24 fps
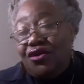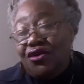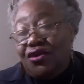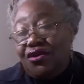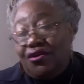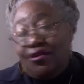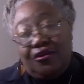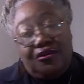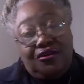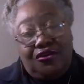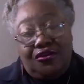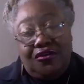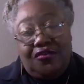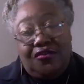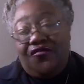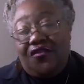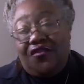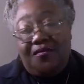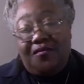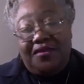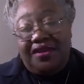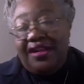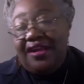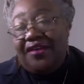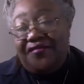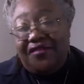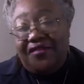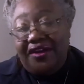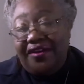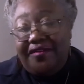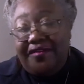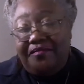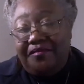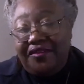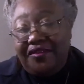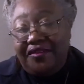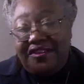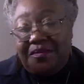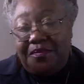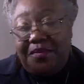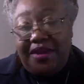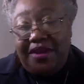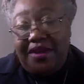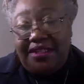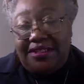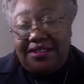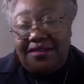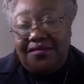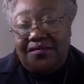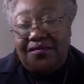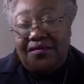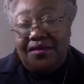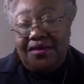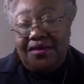not done from an African perspective.